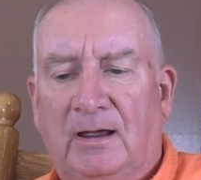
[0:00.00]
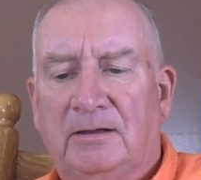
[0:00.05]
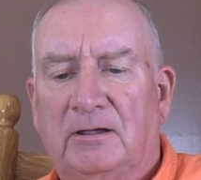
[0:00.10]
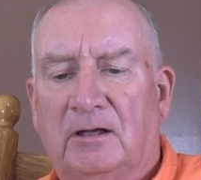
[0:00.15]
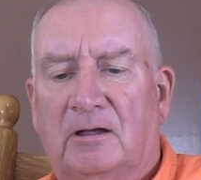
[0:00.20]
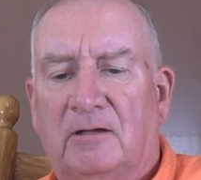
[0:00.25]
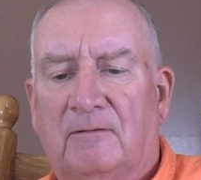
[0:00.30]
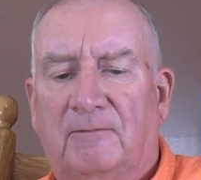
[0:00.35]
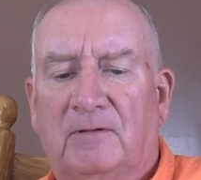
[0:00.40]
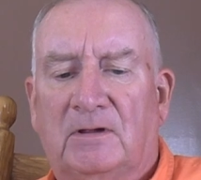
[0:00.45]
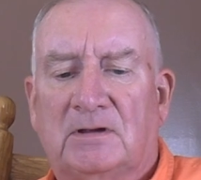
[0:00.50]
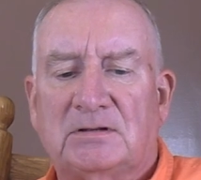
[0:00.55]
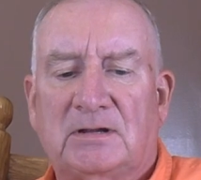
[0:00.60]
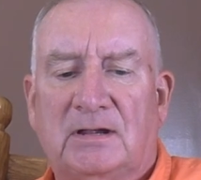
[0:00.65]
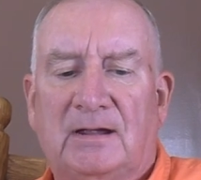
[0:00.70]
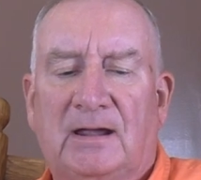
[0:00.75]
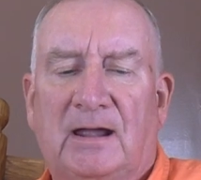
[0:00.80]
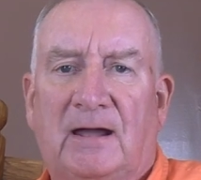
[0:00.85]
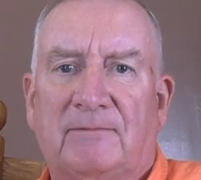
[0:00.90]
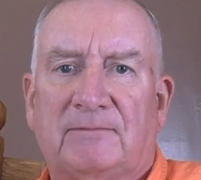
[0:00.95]
They're convinced
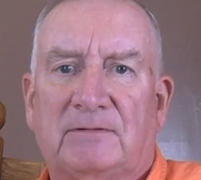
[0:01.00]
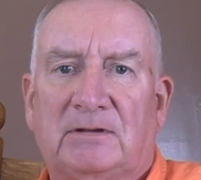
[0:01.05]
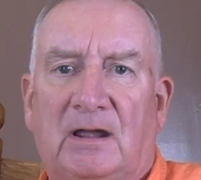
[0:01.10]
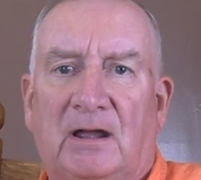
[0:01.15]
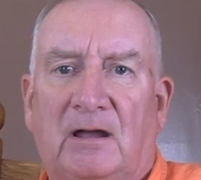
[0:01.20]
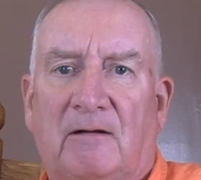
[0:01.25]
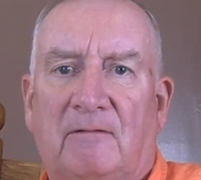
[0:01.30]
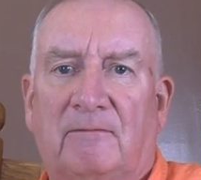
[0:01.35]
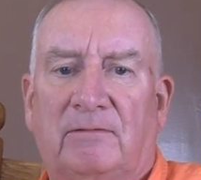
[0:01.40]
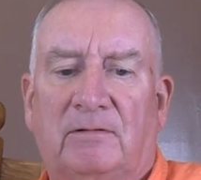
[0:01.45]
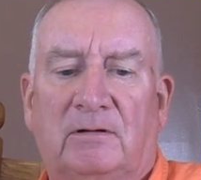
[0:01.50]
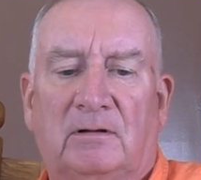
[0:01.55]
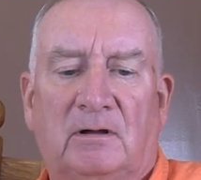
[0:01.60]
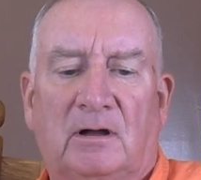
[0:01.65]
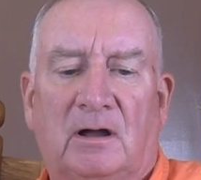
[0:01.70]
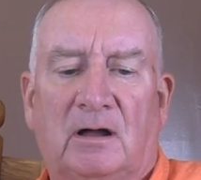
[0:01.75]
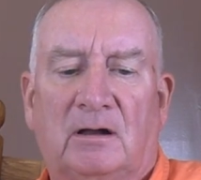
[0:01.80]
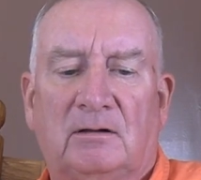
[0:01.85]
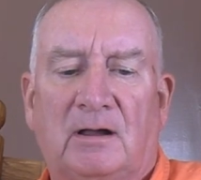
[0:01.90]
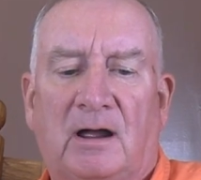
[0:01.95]
they have to have
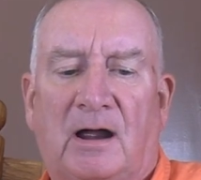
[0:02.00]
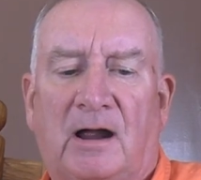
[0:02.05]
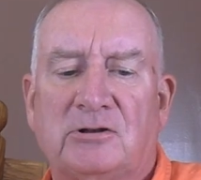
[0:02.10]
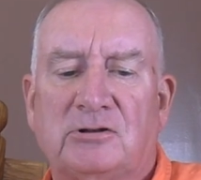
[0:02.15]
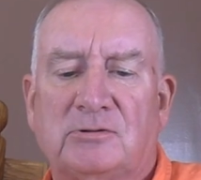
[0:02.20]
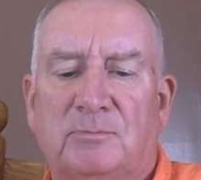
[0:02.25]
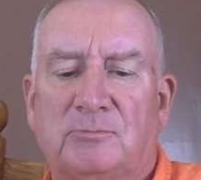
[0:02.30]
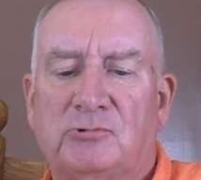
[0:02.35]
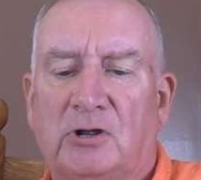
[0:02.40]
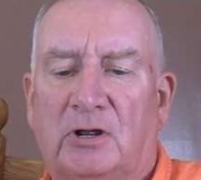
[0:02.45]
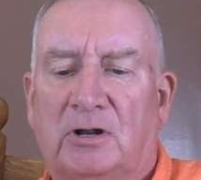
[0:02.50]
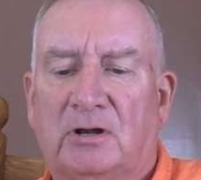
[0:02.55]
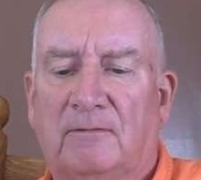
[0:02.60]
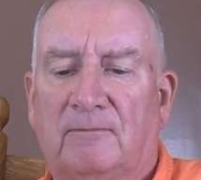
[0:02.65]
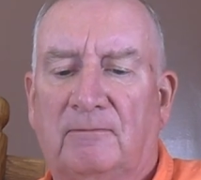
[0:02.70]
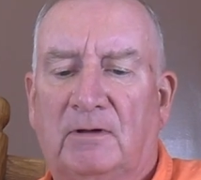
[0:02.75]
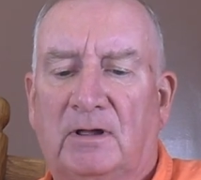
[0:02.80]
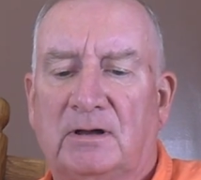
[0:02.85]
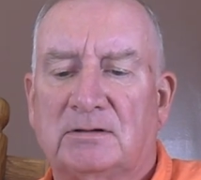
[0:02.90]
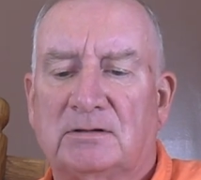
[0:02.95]
uh, large
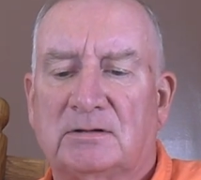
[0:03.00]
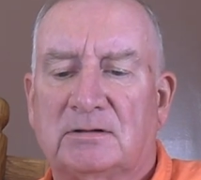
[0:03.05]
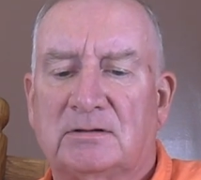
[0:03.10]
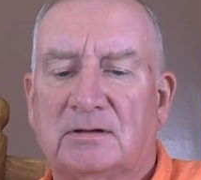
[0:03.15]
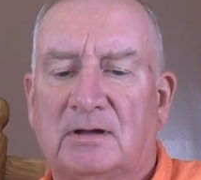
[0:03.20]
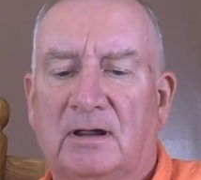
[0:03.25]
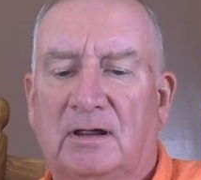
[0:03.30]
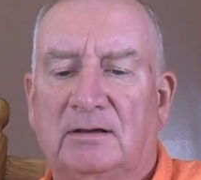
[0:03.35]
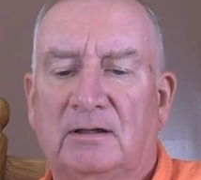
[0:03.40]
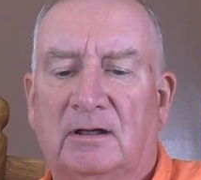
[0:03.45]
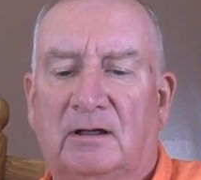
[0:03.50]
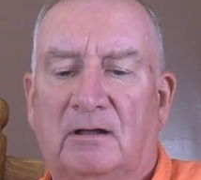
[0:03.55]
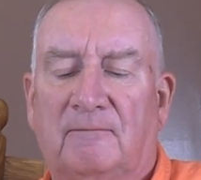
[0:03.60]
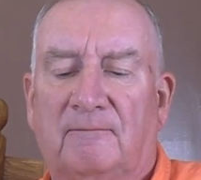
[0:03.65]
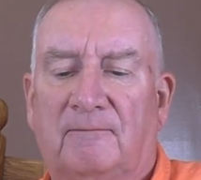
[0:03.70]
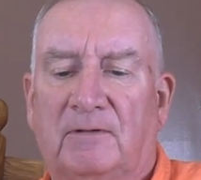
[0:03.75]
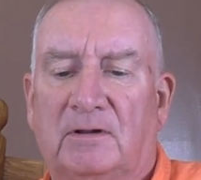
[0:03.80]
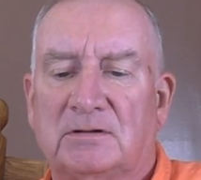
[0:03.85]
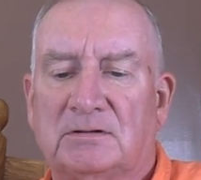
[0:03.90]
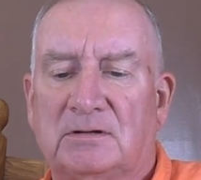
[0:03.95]
objective lenses and they're
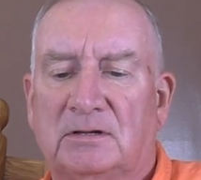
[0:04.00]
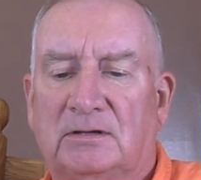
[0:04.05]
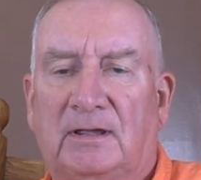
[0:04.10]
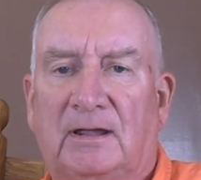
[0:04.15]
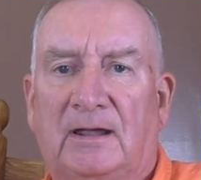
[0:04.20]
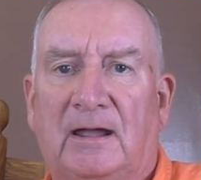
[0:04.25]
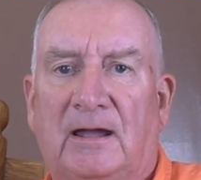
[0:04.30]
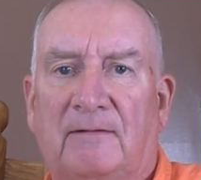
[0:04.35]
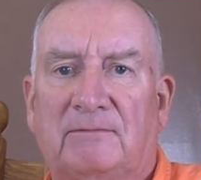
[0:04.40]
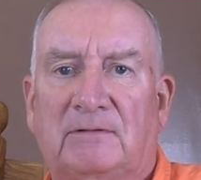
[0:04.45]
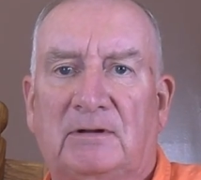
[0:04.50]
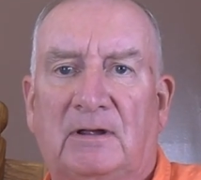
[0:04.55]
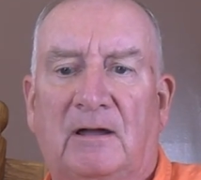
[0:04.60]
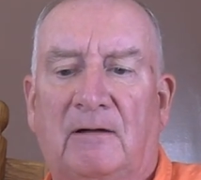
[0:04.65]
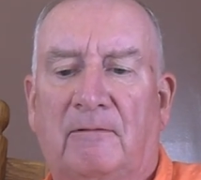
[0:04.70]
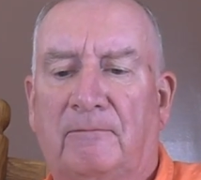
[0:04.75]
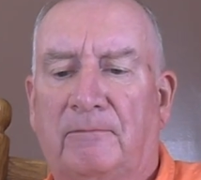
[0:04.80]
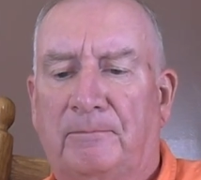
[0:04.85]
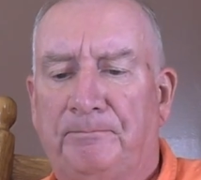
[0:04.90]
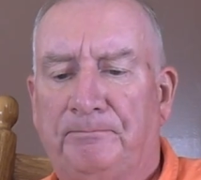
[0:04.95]
convinced that they have to
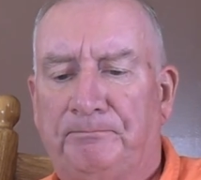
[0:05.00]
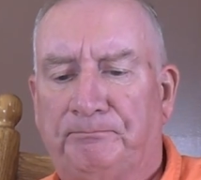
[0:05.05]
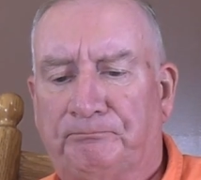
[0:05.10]
have